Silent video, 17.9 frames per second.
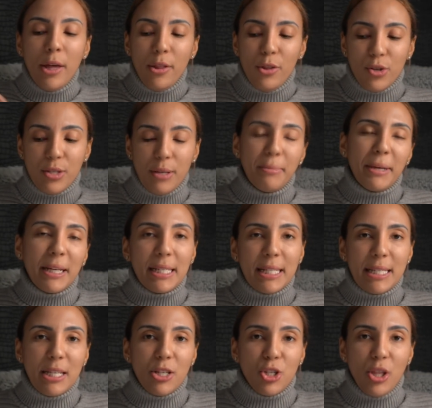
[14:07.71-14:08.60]
There's a big
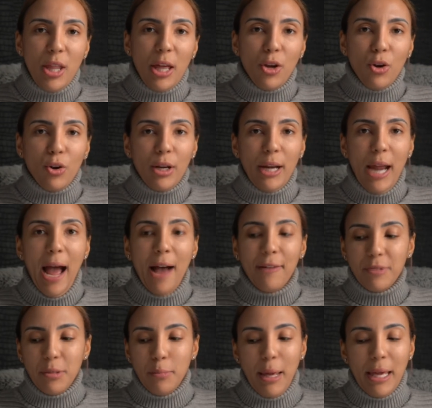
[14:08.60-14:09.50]
decision that you're going to
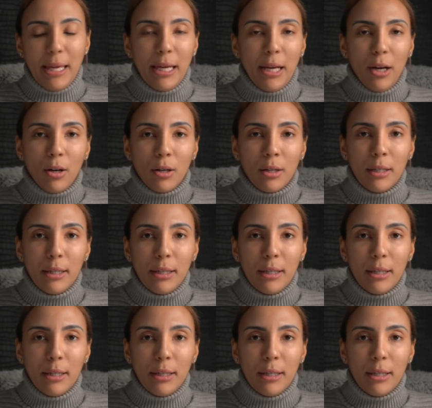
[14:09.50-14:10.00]
have to make here.